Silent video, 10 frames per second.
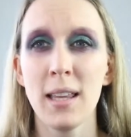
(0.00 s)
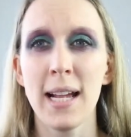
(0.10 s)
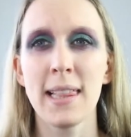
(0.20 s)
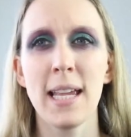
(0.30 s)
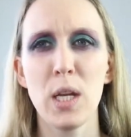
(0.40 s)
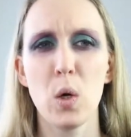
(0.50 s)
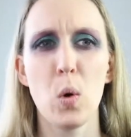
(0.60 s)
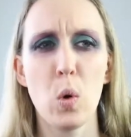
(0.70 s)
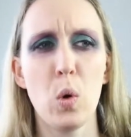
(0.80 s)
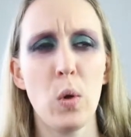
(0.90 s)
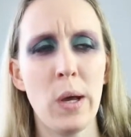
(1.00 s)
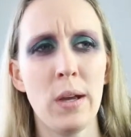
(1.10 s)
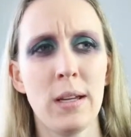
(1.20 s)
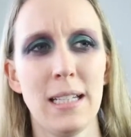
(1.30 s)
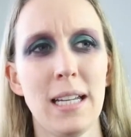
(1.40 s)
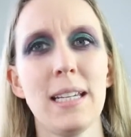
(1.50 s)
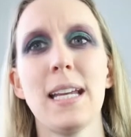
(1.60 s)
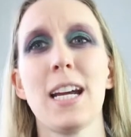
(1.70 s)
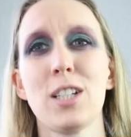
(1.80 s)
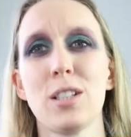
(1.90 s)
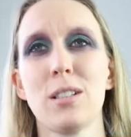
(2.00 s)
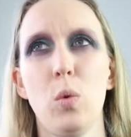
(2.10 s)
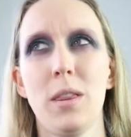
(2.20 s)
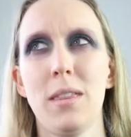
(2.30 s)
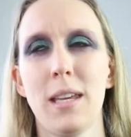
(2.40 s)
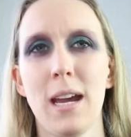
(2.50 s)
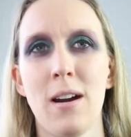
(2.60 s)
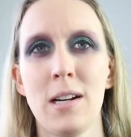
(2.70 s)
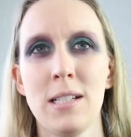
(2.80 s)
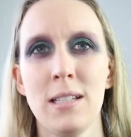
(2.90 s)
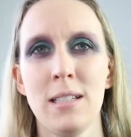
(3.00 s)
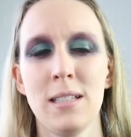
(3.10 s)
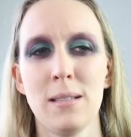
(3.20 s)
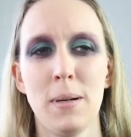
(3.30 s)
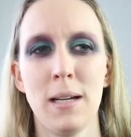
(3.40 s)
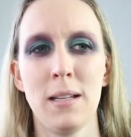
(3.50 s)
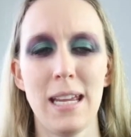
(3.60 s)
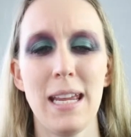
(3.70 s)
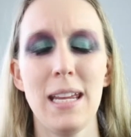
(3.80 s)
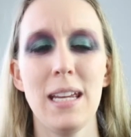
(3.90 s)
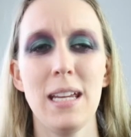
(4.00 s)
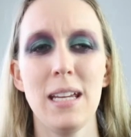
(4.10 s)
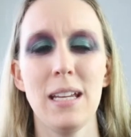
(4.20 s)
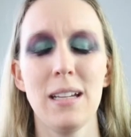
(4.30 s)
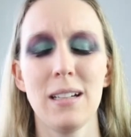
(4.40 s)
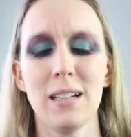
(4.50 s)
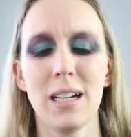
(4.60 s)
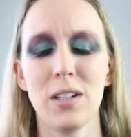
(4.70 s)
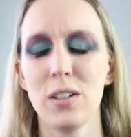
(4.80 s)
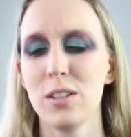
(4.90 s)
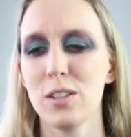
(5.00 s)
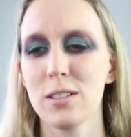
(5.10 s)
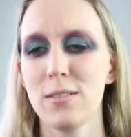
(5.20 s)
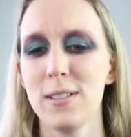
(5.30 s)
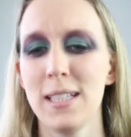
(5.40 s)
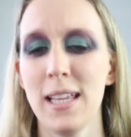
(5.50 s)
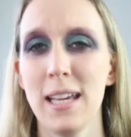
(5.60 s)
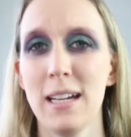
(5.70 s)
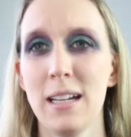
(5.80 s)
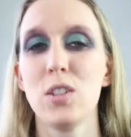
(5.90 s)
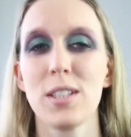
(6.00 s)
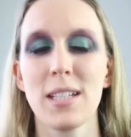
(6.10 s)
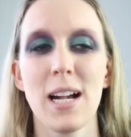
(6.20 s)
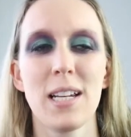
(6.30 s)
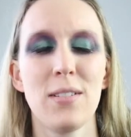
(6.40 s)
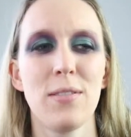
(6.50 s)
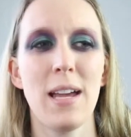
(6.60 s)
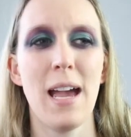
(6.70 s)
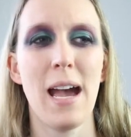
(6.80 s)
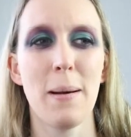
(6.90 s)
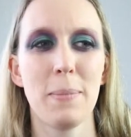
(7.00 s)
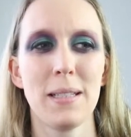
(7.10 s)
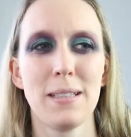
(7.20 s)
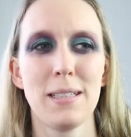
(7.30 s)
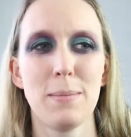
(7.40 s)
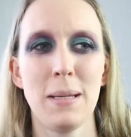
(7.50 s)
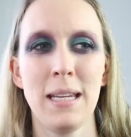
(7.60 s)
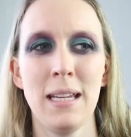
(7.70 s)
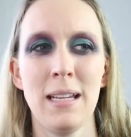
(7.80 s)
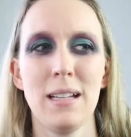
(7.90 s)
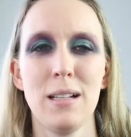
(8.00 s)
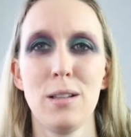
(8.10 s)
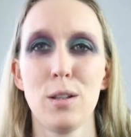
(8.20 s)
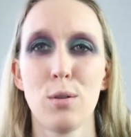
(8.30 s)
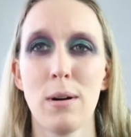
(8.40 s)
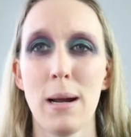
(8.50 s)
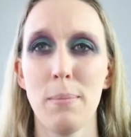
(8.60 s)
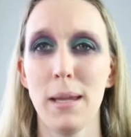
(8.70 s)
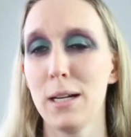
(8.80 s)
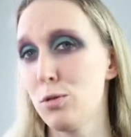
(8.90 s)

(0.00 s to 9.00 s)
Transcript: like they all connect with the characters, but Dr. Facilier just kind of happens to be in the right place,